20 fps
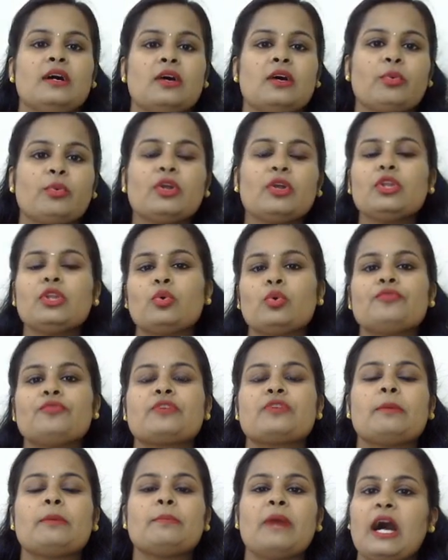we all know
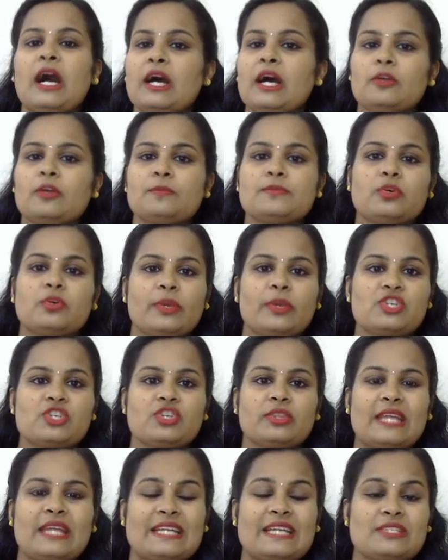from our
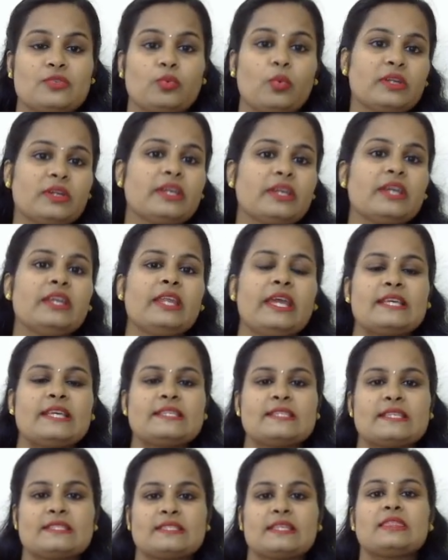observation that water can
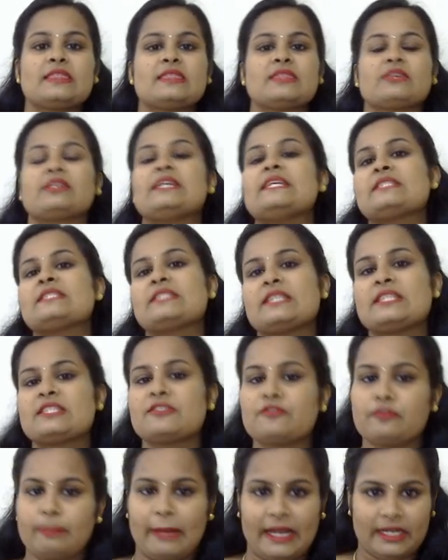exist in three states of
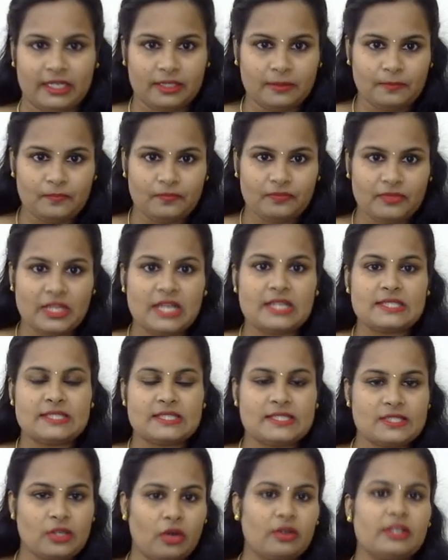matter:
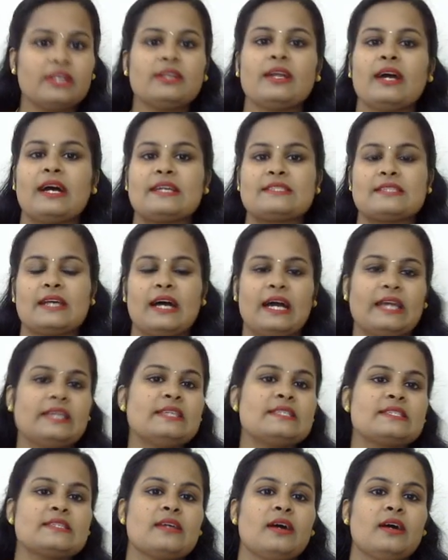solid as
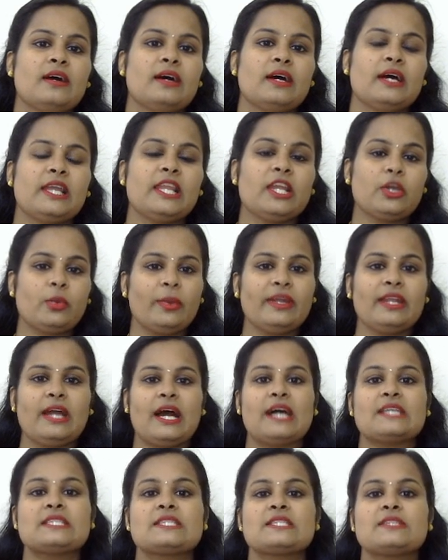ice, liquid
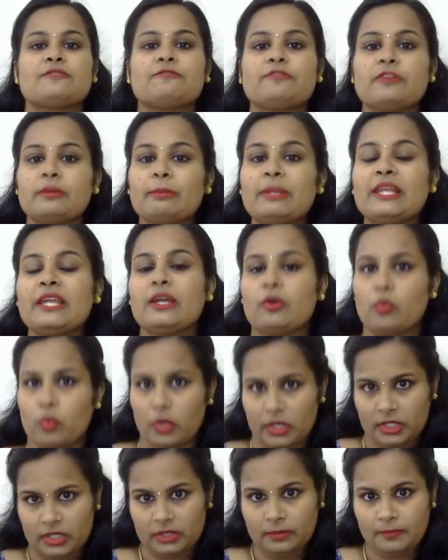as familiar
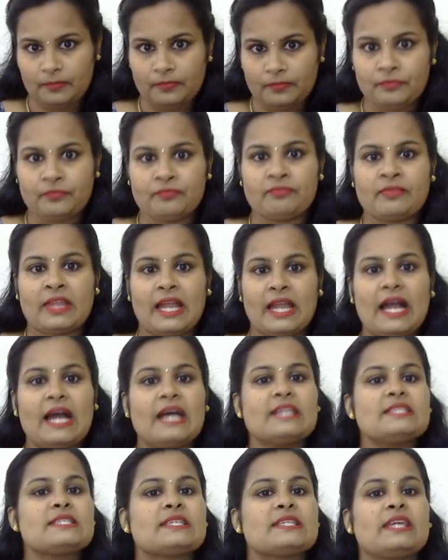water,
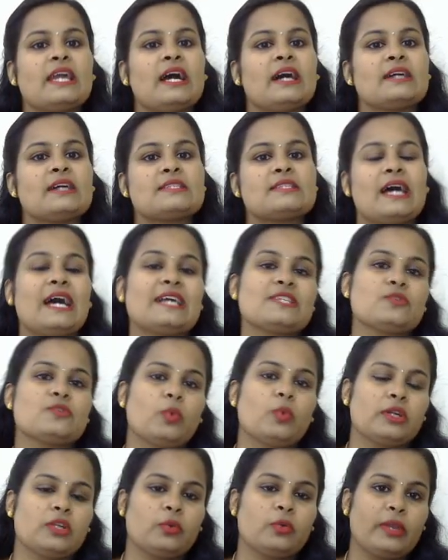and gas as
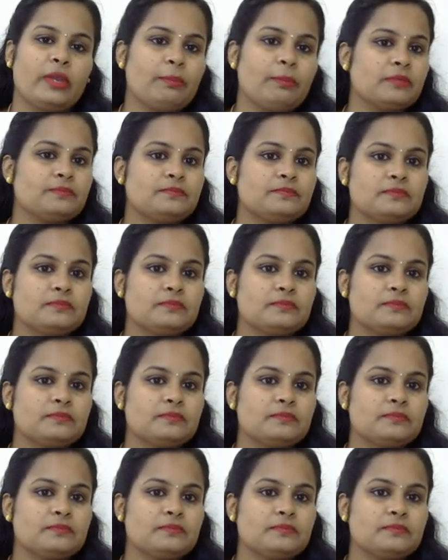water vapor.